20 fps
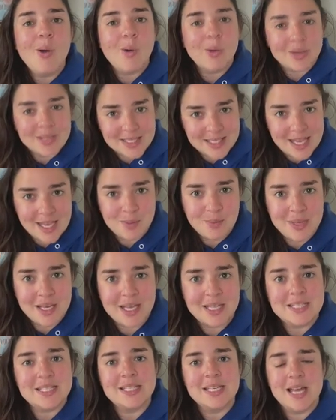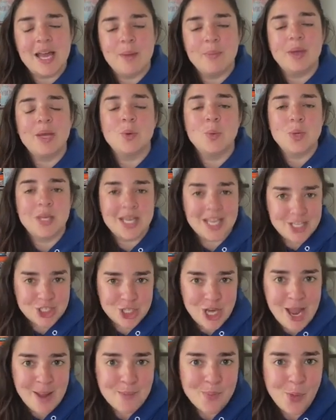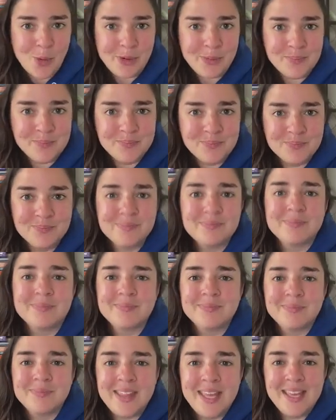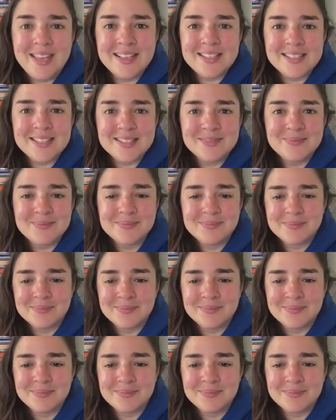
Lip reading: or send me a DM and we can chat more. Thanks.